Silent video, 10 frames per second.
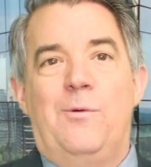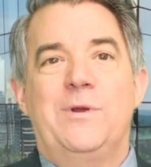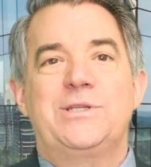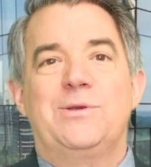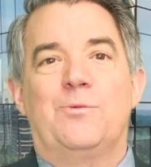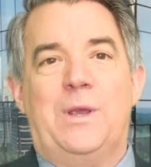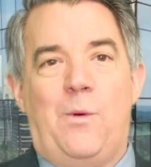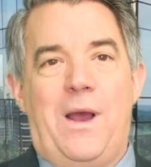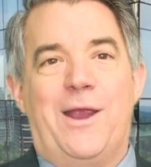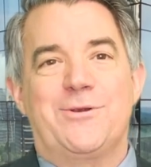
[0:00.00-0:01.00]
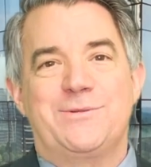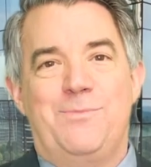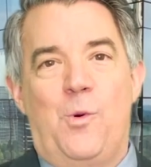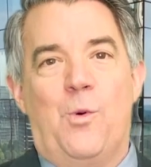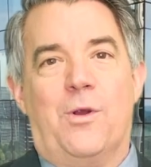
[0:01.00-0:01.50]
which requires
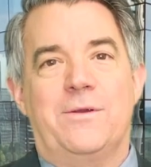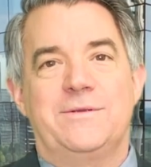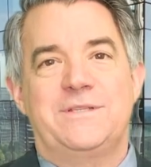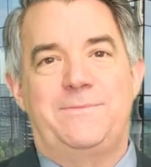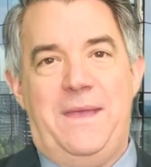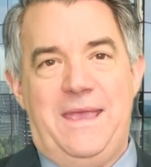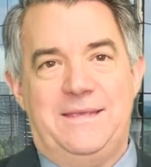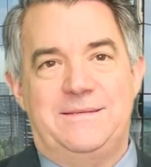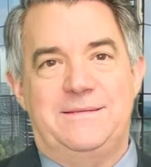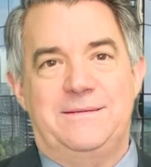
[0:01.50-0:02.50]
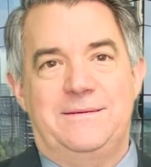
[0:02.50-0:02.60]
more space.